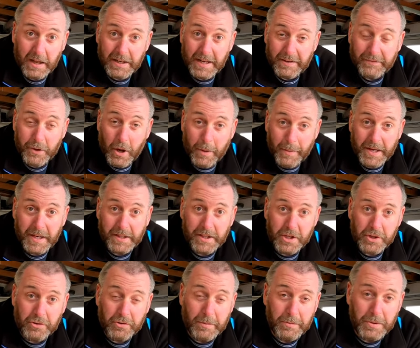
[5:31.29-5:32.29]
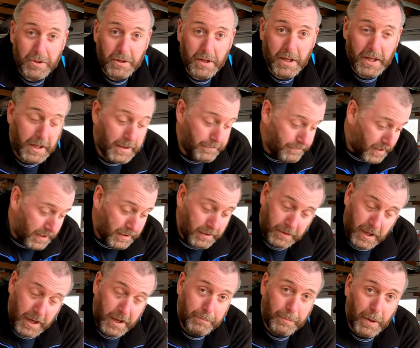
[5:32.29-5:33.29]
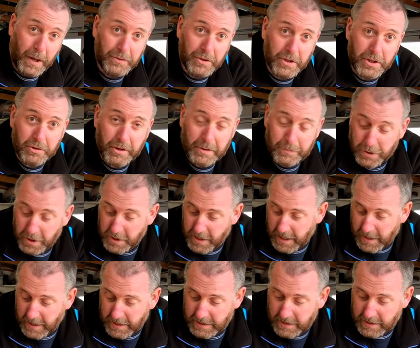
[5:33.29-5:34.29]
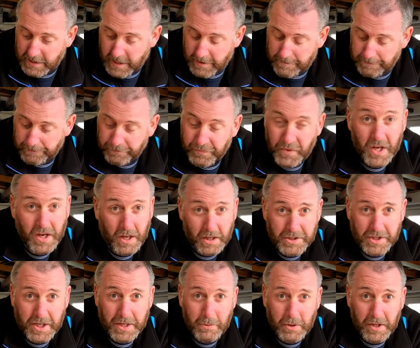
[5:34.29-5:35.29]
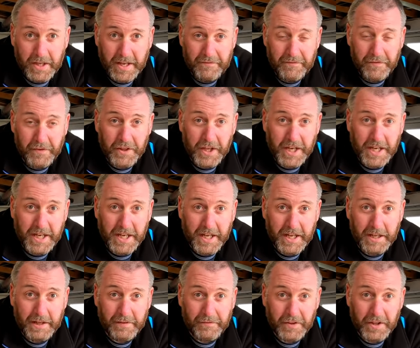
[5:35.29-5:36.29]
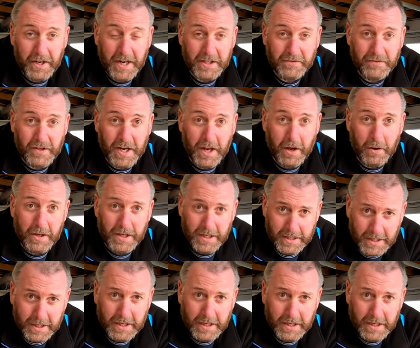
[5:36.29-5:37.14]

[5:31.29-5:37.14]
leave a comment in the description, below the description, and I'll see you all again for the next video.